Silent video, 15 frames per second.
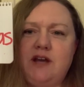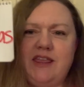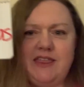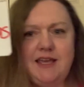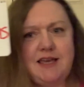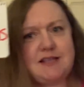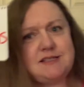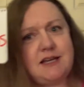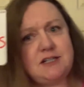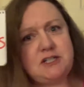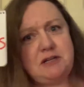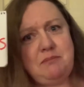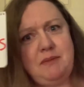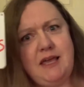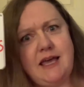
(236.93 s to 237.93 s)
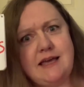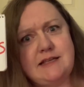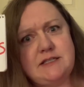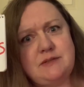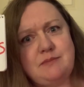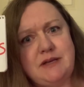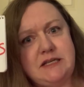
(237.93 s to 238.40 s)
I think it's actually
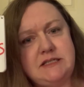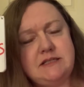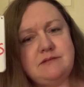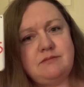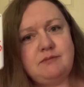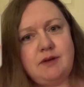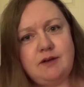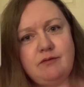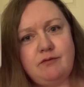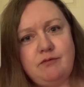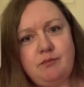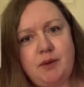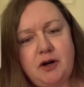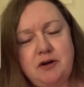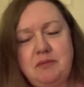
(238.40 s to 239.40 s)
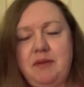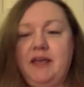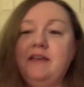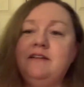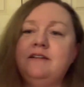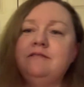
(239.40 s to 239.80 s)
miasmas. Pardon me.